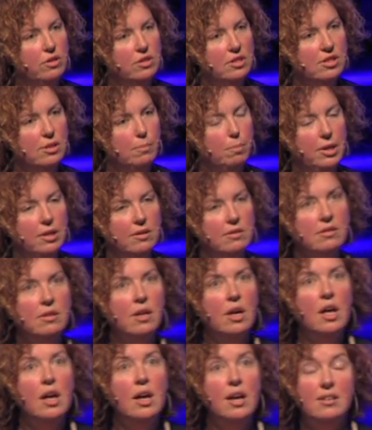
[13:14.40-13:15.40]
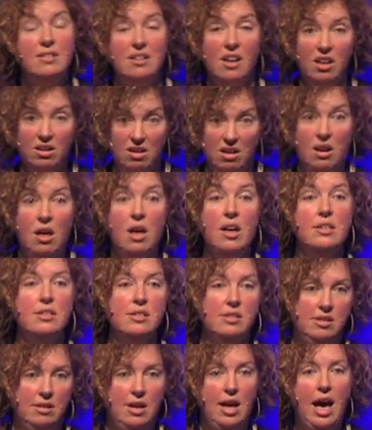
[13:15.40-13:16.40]
different disciplines is not
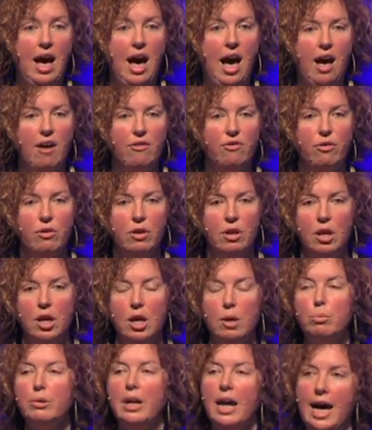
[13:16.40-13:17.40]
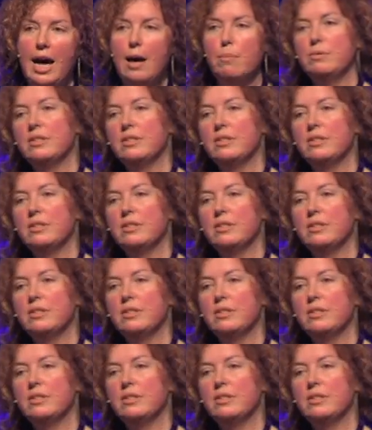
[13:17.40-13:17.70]
nice to have, but